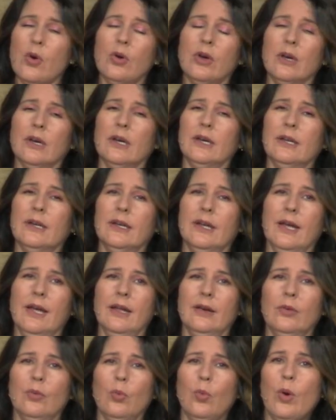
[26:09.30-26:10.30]
good.
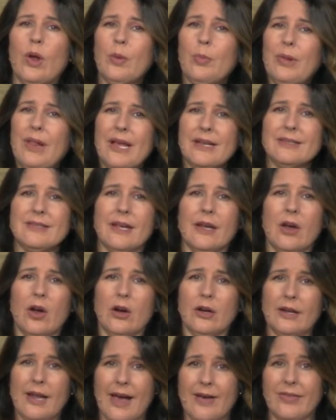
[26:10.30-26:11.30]
And what a blessing
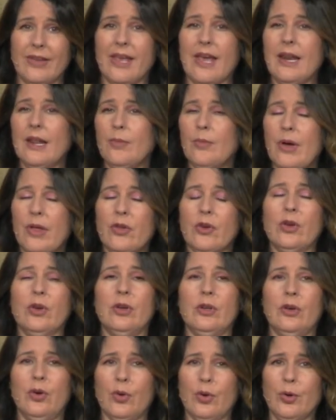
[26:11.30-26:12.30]
our Navigating
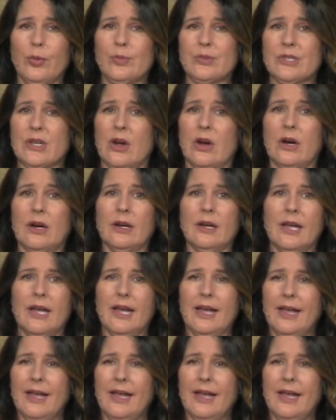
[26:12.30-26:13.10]
Motherhood groups are,